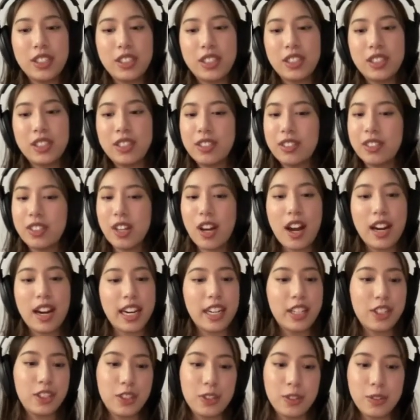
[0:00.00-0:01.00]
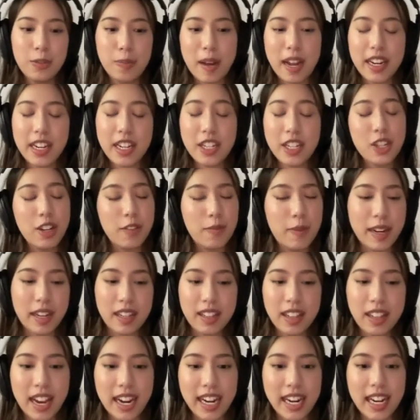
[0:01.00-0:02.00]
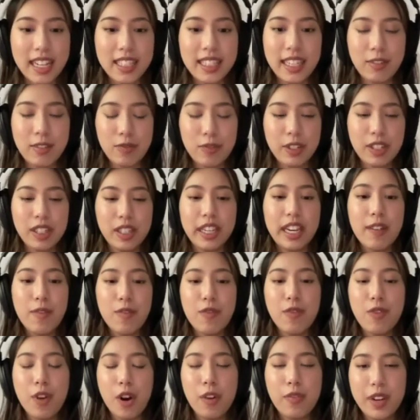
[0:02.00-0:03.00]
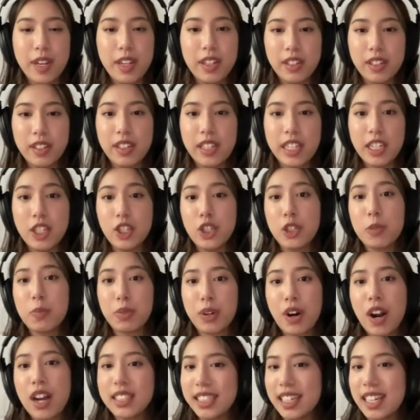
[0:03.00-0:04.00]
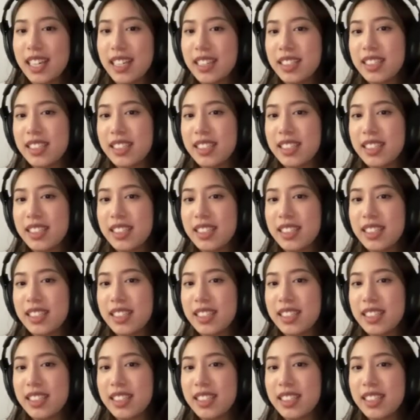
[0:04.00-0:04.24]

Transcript: talking to each of my clients and really involved in each process.